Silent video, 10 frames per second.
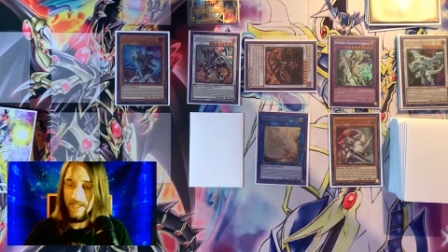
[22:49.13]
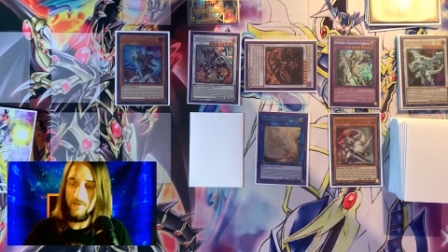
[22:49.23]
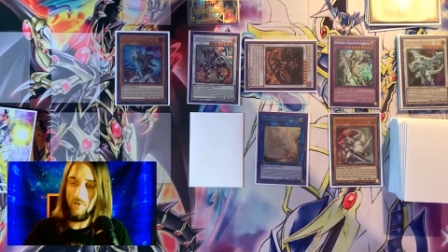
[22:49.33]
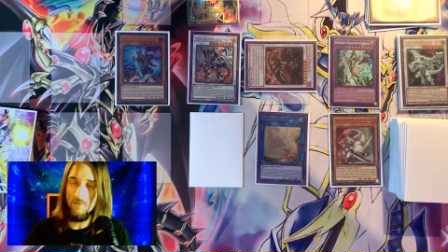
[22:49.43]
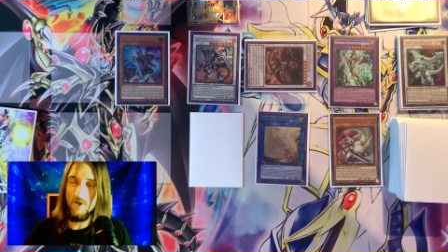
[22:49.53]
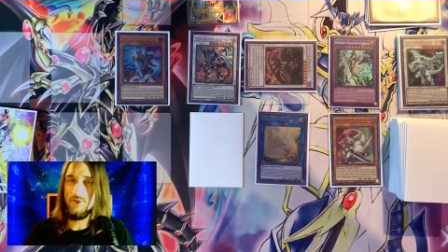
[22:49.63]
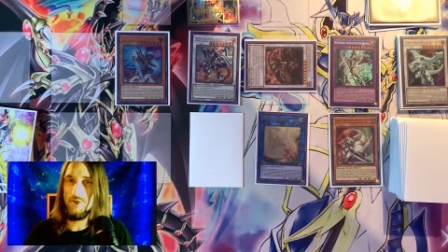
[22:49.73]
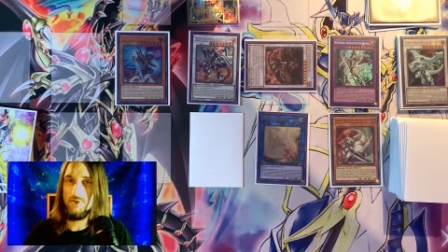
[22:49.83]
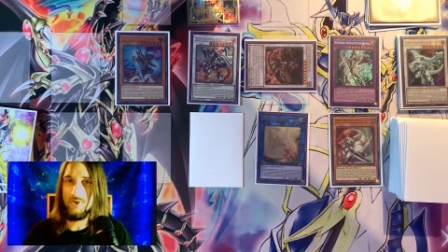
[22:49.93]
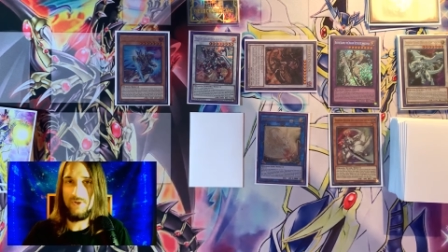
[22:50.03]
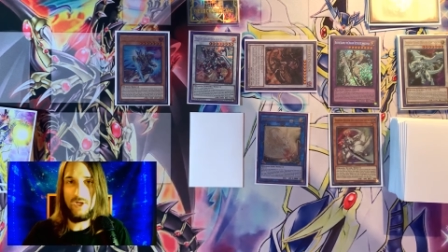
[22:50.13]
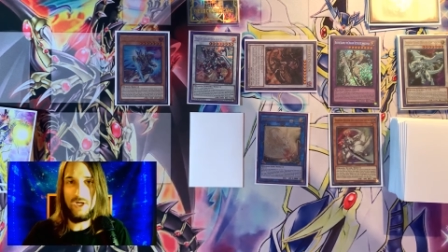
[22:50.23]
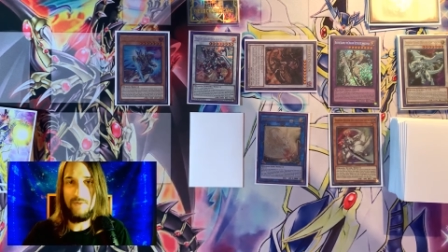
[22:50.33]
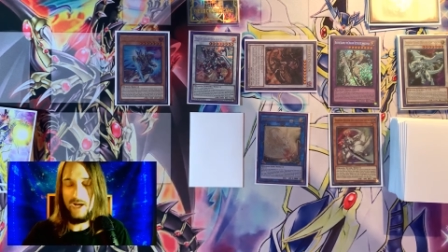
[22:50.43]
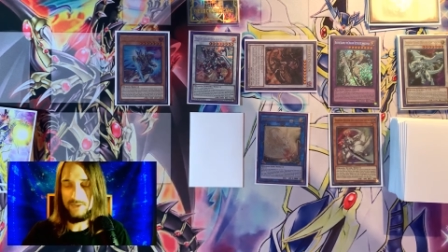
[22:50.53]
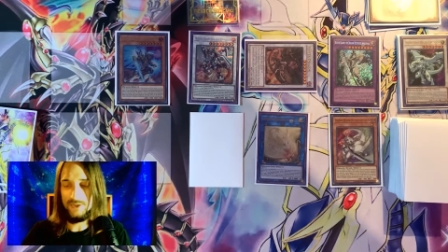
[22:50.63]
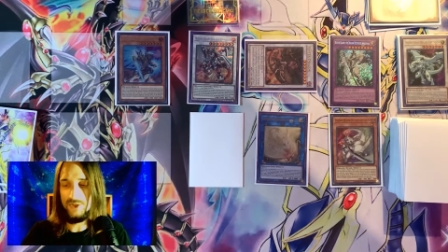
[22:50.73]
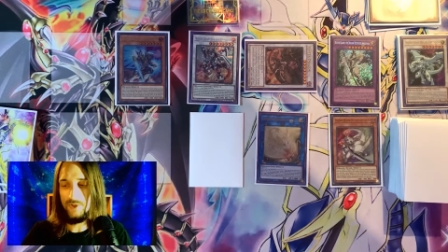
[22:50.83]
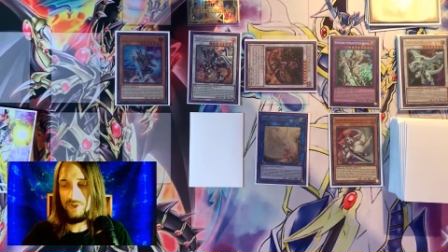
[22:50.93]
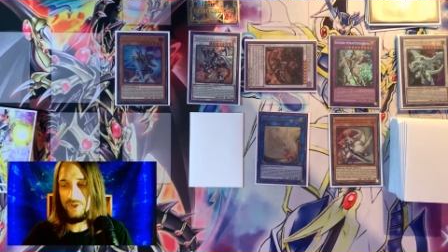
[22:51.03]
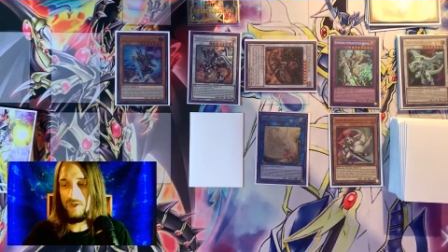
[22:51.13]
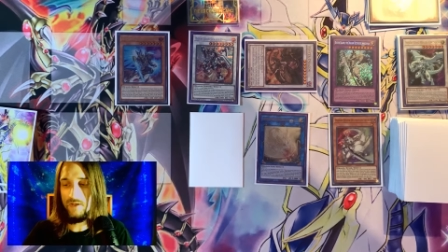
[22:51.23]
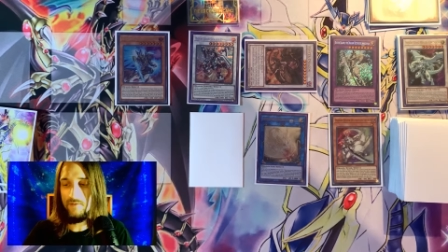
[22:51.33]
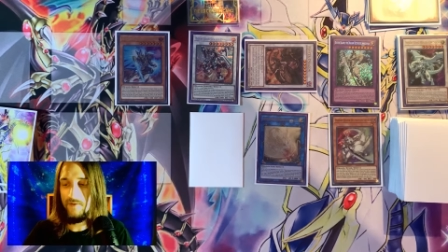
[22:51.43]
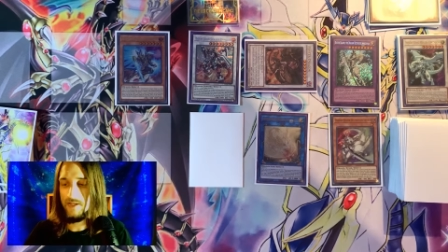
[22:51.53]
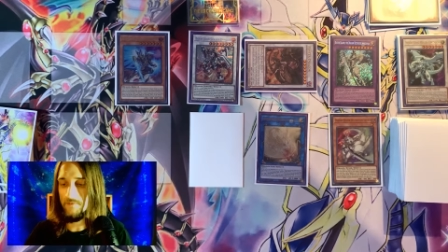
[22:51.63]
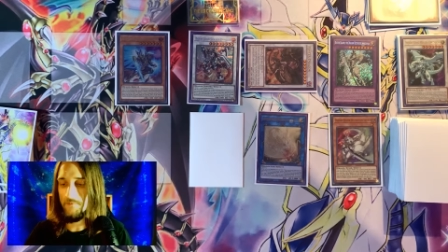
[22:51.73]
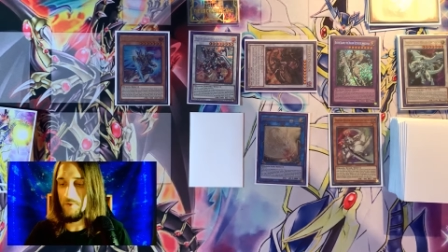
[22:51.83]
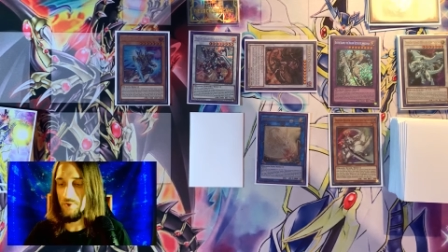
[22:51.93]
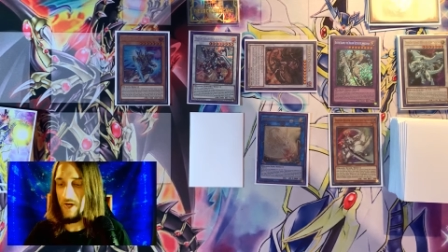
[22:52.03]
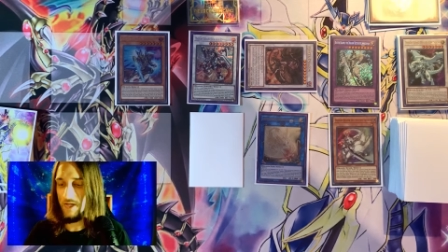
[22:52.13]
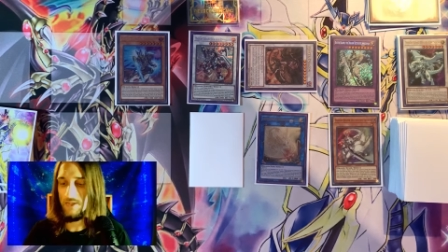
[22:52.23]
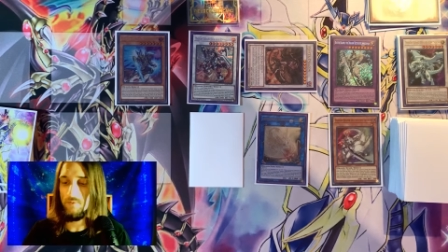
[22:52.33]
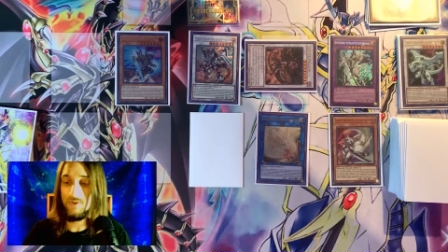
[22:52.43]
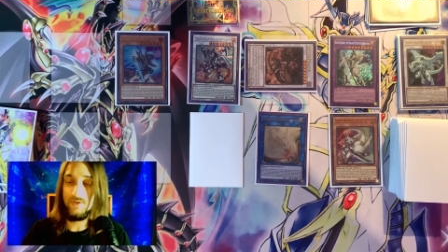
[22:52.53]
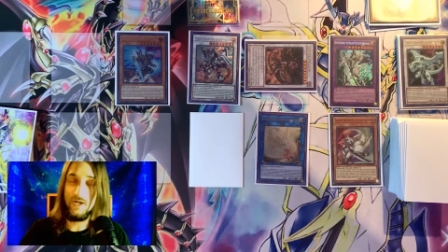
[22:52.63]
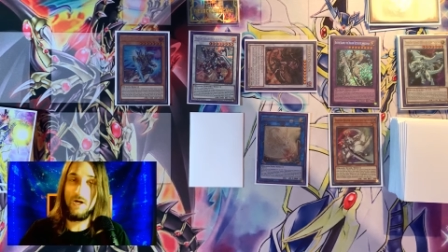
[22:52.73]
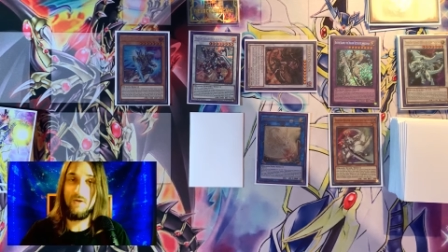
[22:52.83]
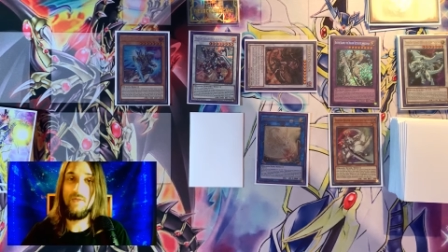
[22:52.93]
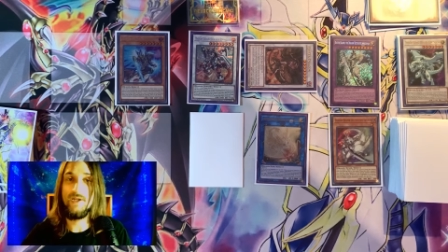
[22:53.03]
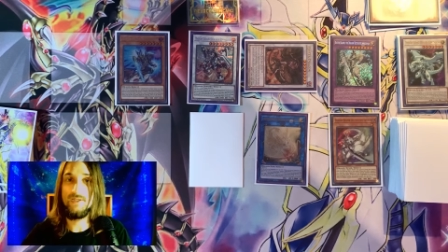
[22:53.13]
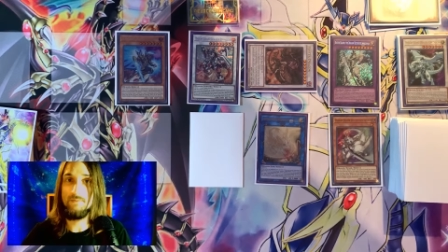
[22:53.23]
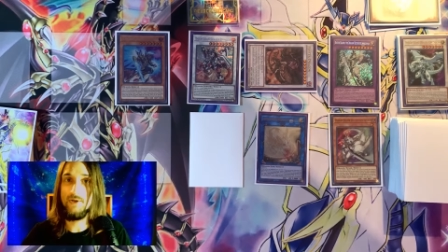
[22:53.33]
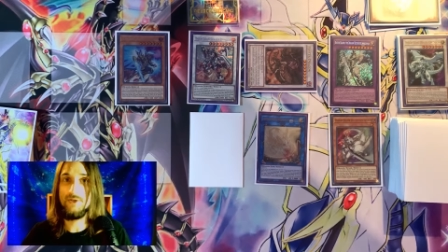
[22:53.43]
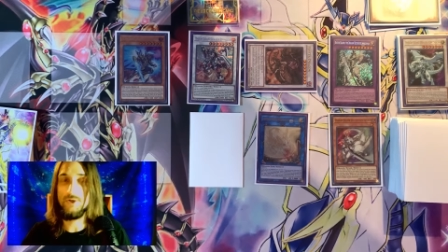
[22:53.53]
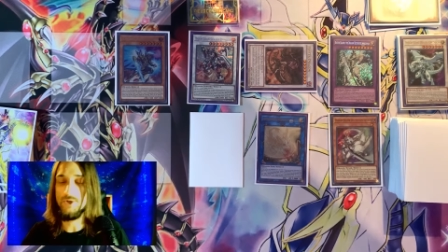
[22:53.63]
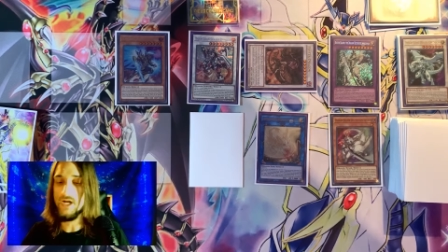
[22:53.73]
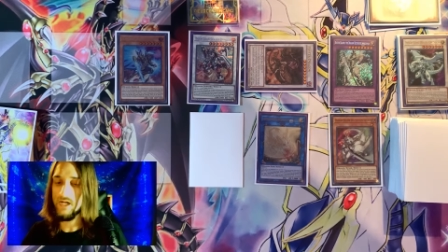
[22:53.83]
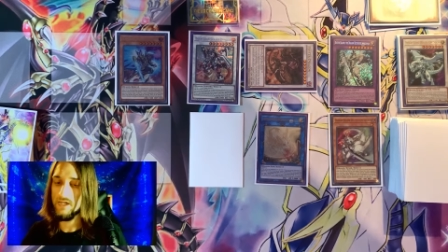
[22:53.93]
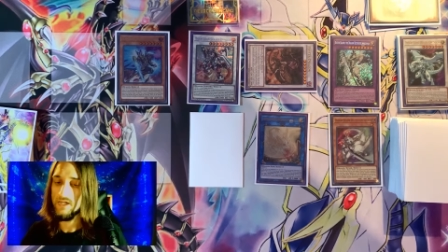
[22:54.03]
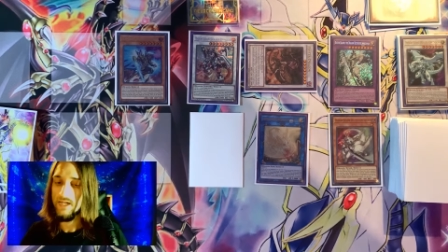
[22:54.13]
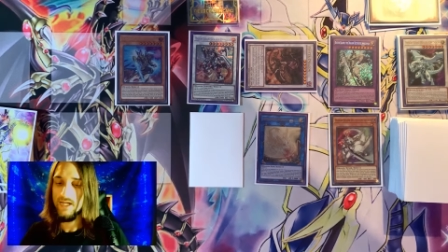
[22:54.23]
their monsters are automatically switched into defense if they're dragons, which they are thanks to Buster Dragon,